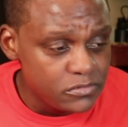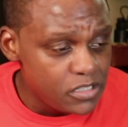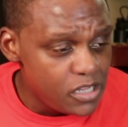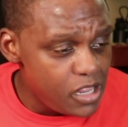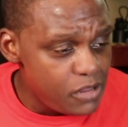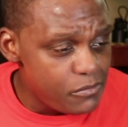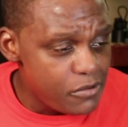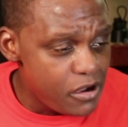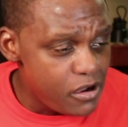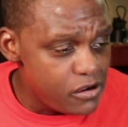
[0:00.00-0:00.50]

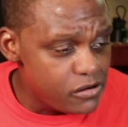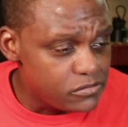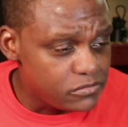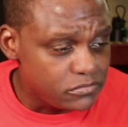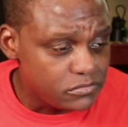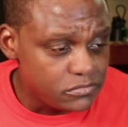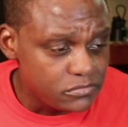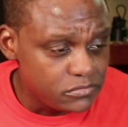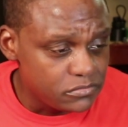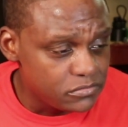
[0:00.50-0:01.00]
I'm
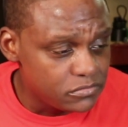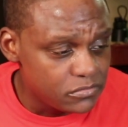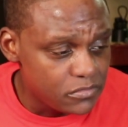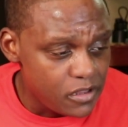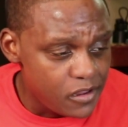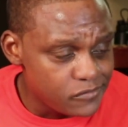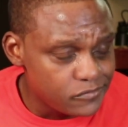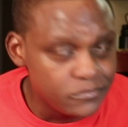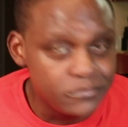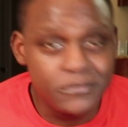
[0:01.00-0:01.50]
hurt.
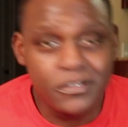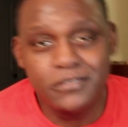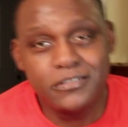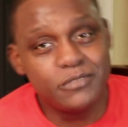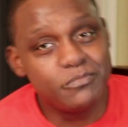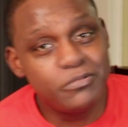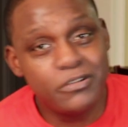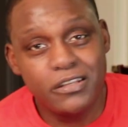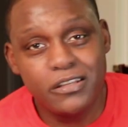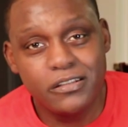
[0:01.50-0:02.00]
No, I'm
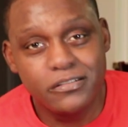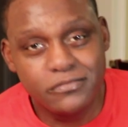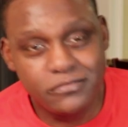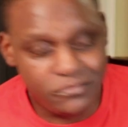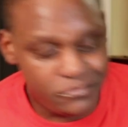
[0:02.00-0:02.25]
just playing.